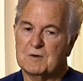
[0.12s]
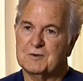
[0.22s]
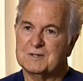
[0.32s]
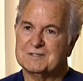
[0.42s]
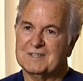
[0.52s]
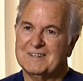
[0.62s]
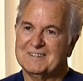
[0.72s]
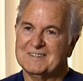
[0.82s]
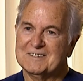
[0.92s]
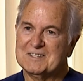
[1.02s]
first day
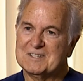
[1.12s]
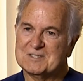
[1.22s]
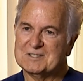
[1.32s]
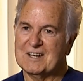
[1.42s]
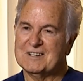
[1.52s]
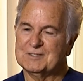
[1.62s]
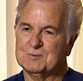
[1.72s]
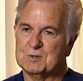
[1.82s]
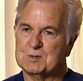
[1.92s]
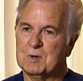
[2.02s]
in the station
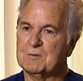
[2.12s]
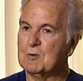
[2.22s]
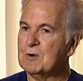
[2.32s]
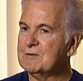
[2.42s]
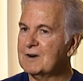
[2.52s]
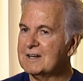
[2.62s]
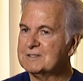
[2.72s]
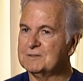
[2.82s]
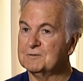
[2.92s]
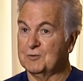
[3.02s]
was a bit of a
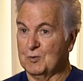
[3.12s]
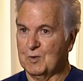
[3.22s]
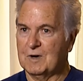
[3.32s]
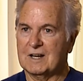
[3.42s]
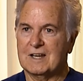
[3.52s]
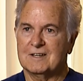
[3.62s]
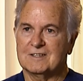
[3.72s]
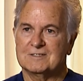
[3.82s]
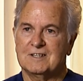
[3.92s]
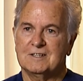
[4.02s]
revelation for, again, a
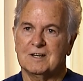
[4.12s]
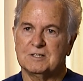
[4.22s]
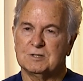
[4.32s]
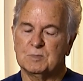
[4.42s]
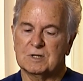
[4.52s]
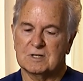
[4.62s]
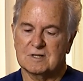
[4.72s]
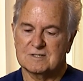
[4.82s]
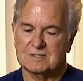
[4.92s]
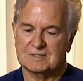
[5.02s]
teenager,
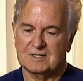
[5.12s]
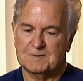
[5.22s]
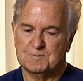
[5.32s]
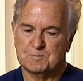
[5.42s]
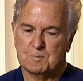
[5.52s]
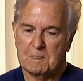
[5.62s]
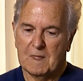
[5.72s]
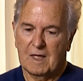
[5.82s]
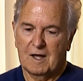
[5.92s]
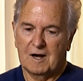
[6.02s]
because
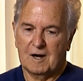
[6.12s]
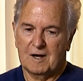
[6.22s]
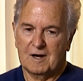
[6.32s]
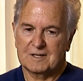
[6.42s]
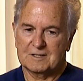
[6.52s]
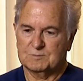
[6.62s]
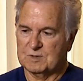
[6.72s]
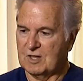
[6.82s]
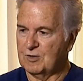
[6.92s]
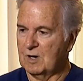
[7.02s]
I
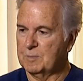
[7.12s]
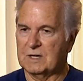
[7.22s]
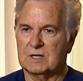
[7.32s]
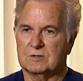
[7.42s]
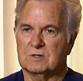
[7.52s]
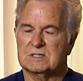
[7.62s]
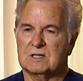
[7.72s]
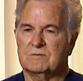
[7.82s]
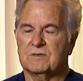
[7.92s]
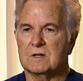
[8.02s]
thought I'd better get dressed
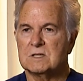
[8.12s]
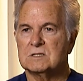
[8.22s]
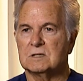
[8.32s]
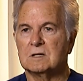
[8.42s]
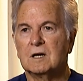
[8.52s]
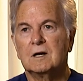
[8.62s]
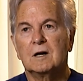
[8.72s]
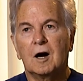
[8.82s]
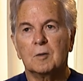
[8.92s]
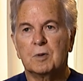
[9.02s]
up for this, and
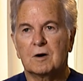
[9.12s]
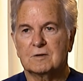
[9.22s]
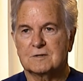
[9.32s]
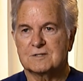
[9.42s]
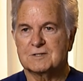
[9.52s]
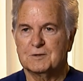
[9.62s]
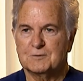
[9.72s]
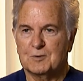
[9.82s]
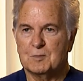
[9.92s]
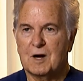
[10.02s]
I borrowed a suit
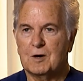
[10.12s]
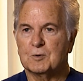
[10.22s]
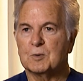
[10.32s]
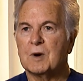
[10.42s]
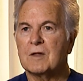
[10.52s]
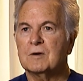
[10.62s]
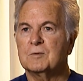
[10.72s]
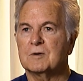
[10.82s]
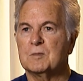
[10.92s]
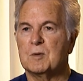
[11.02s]
from my older brother,
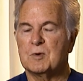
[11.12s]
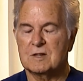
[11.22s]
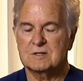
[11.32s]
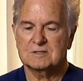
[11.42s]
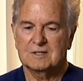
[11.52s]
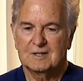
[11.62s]
one of my brothers,